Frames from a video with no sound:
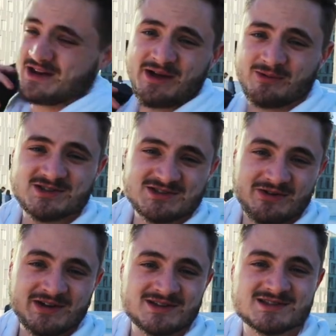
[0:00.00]
don't know, what do you
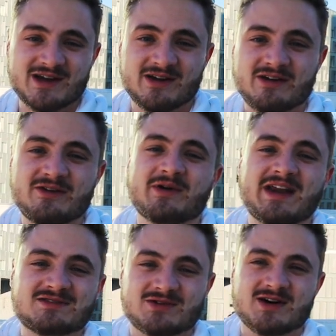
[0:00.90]
do in Oslo? I think we're gonna
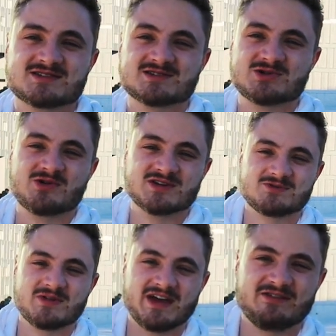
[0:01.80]
have to ask a tourist
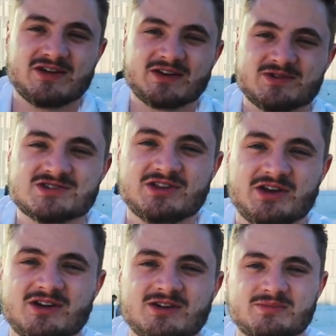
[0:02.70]
what they think we should
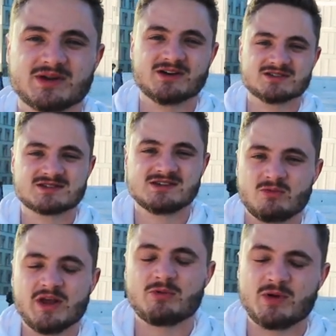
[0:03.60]
do, because
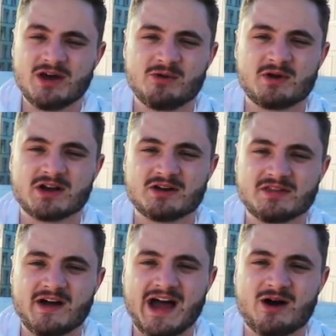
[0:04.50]
we, we know we wanna go on a
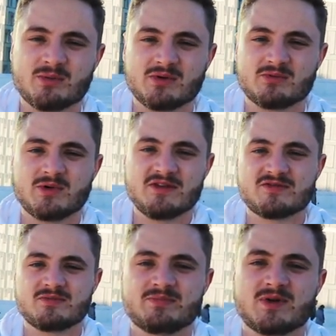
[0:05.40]
night out, but we've
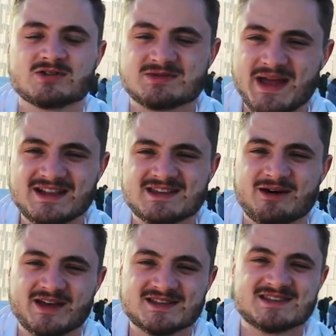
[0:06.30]
got some
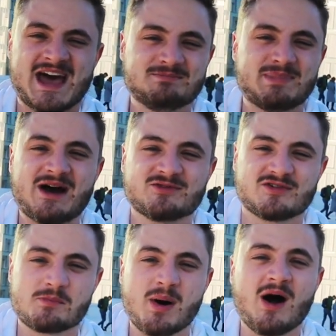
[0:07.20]
intel that it's £10
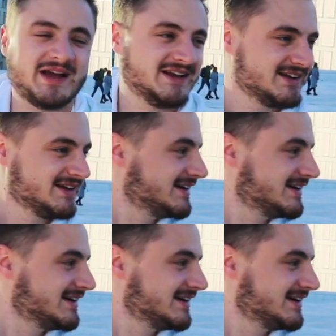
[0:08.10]
for a pint,